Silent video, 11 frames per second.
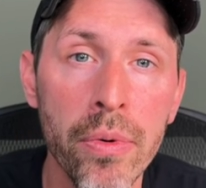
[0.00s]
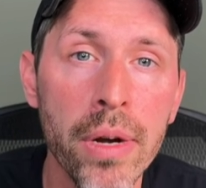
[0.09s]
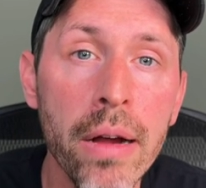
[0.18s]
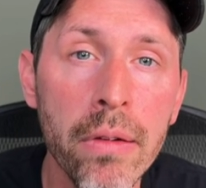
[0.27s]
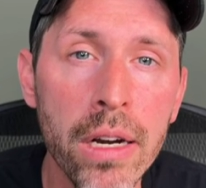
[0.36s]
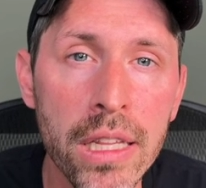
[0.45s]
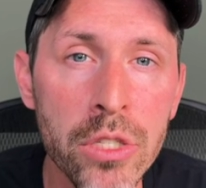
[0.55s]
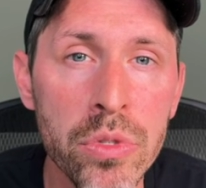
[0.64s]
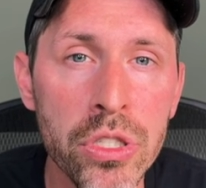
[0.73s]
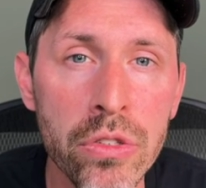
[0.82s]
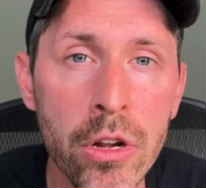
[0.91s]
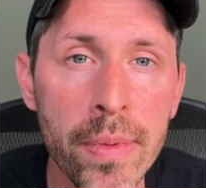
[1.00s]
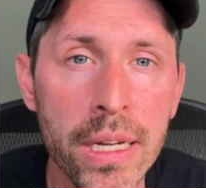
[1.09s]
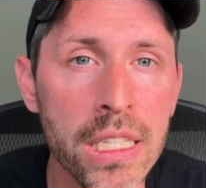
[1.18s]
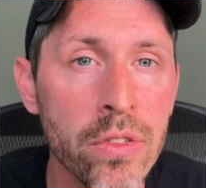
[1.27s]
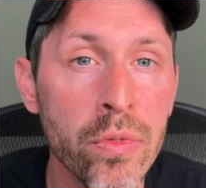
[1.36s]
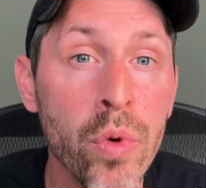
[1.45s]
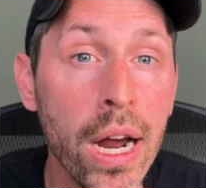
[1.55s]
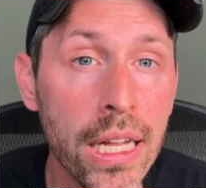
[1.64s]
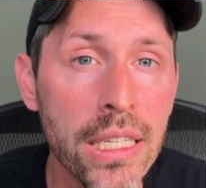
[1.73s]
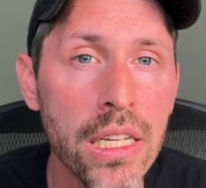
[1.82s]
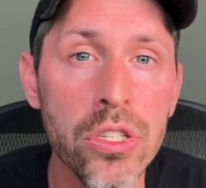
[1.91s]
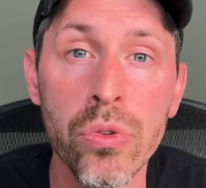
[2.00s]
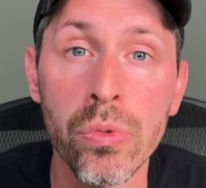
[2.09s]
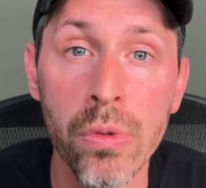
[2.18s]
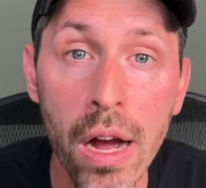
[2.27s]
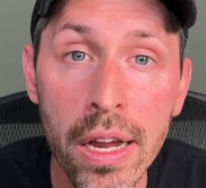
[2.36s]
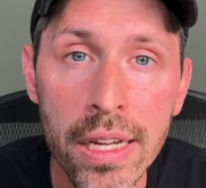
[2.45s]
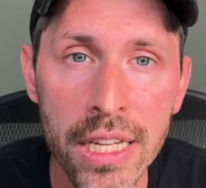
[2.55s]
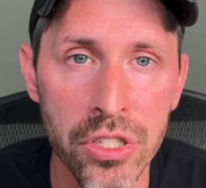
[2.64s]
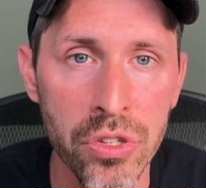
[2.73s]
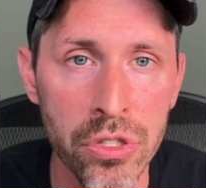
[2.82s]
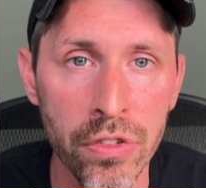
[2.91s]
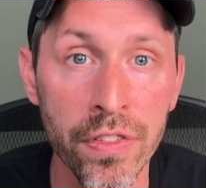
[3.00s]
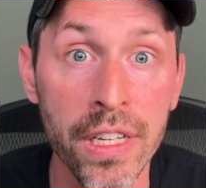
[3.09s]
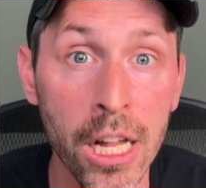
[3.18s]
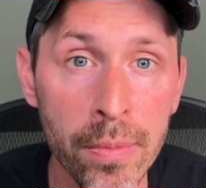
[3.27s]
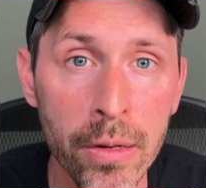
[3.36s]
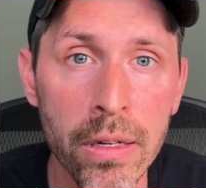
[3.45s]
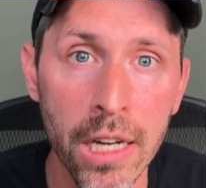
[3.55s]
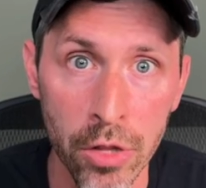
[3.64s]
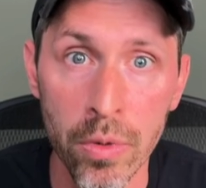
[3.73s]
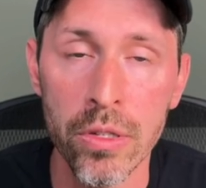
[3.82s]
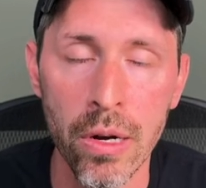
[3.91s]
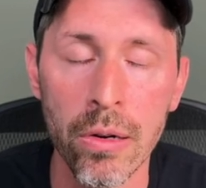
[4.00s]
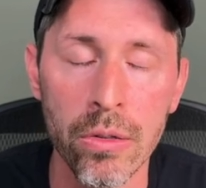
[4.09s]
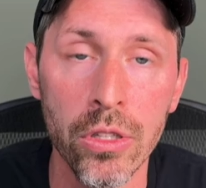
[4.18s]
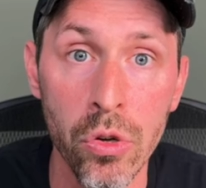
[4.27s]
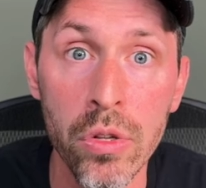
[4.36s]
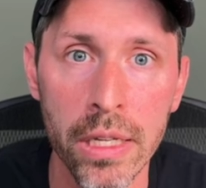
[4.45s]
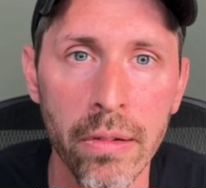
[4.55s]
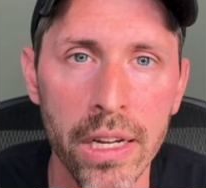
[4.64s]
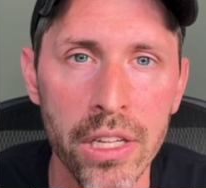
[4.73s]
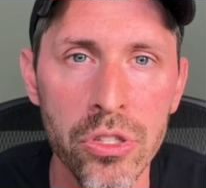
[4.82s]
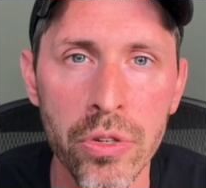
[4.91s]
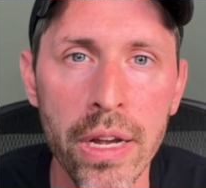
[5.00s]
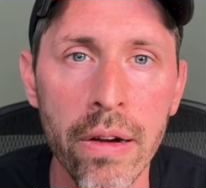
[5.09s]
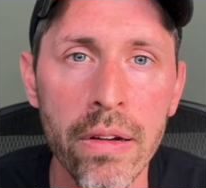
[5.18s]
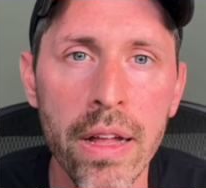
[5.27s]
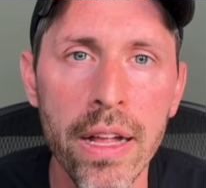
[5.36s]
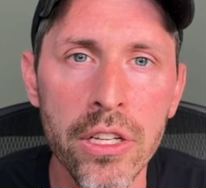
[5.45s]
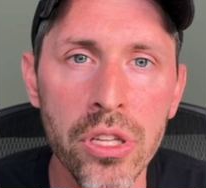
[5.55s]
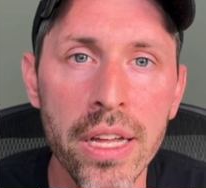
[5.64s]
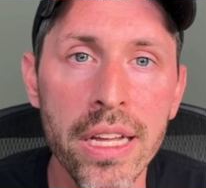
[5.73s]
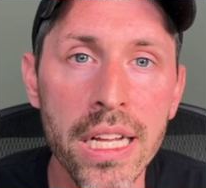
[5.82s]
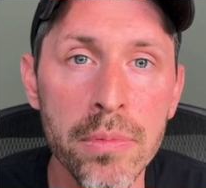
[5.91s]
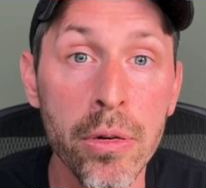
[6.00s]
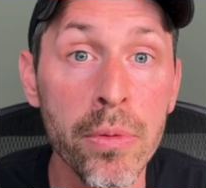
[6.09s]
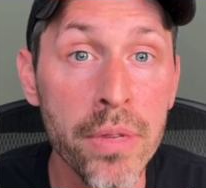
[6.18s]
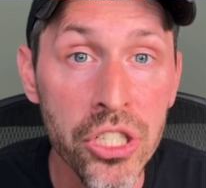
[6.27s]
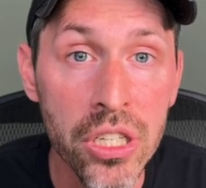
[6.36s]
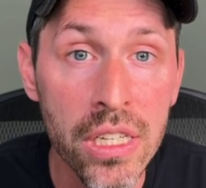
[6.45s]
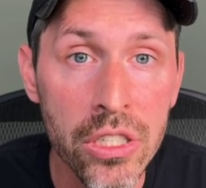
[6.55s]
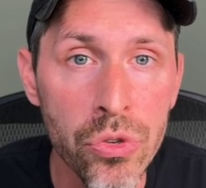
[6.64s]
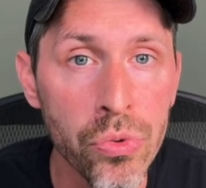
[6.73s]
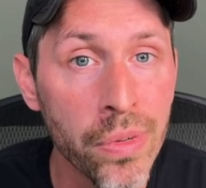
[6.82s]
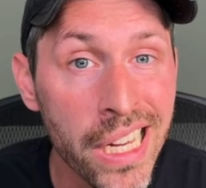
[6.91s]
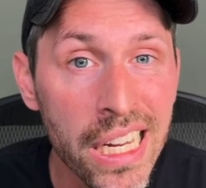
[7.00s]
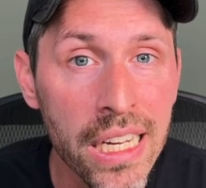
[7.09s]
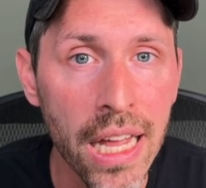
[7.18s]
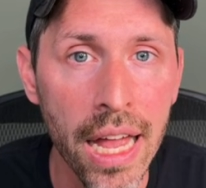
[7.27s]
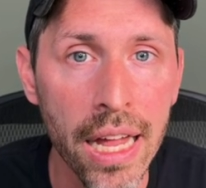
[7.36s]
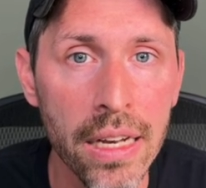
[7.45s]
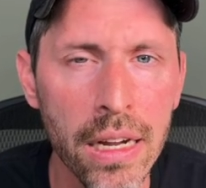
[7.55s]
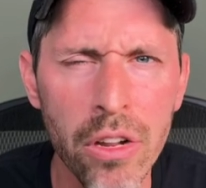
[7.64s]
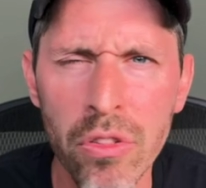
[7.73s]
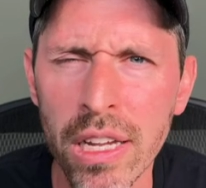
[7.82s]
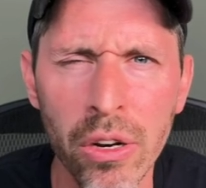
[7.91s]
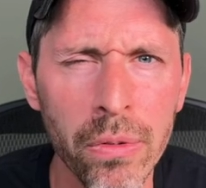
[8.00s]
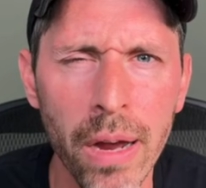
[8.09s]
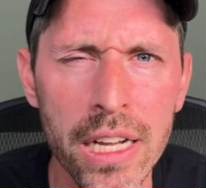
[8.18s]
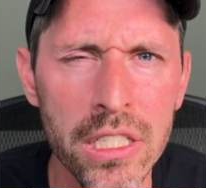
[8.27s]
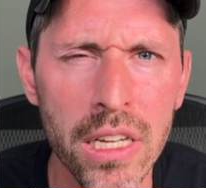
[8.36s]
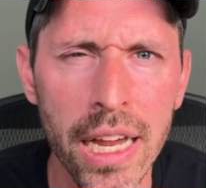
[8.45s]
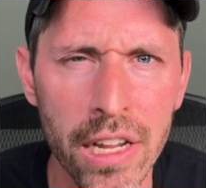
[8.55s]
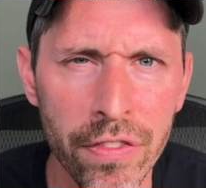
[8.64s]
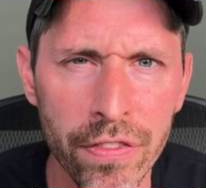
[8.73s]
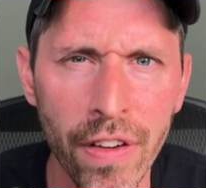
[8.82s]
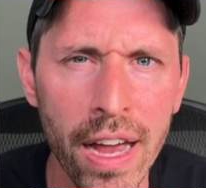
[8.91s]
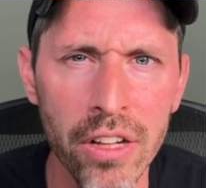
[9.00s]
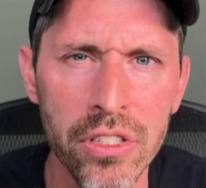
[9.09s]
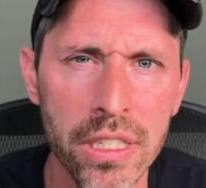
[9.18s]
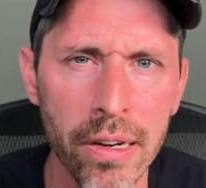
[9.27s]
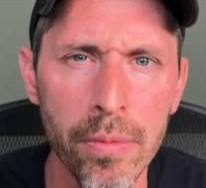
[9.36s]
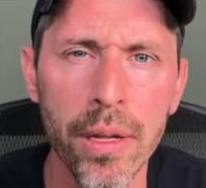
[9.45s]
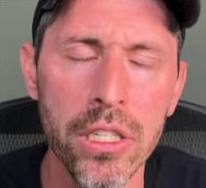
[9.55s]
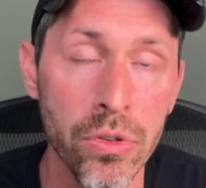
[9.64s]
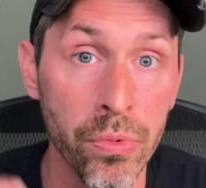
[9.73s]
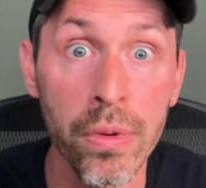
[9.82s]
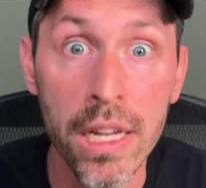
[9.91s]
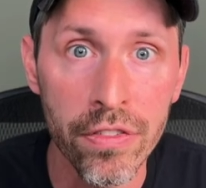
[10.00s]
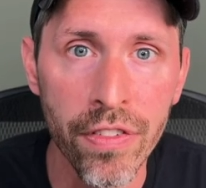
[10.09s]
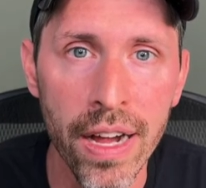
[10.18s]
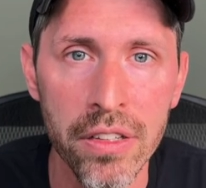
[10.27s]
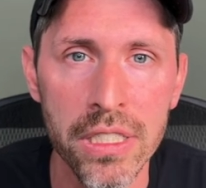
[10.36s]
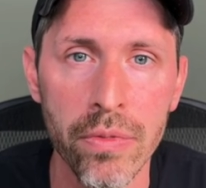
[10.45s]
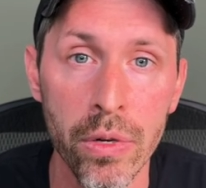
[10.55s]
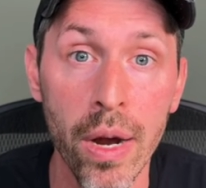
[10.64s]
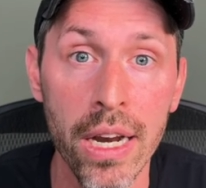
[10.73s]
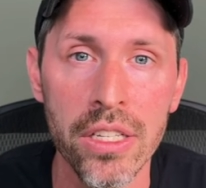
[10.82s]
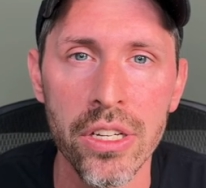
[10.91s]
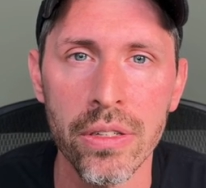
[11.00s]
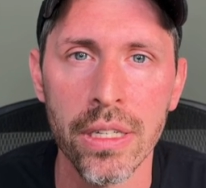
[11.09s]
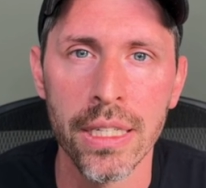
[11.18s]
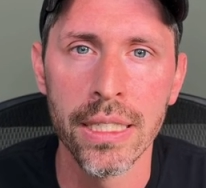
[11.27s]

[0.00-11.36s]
We're not running this with sudo because we want it to run as user fideloper. In other words, our locally running user here so that it has permission to read. And I don't think it'll write to any files here, but to read files that we want it to.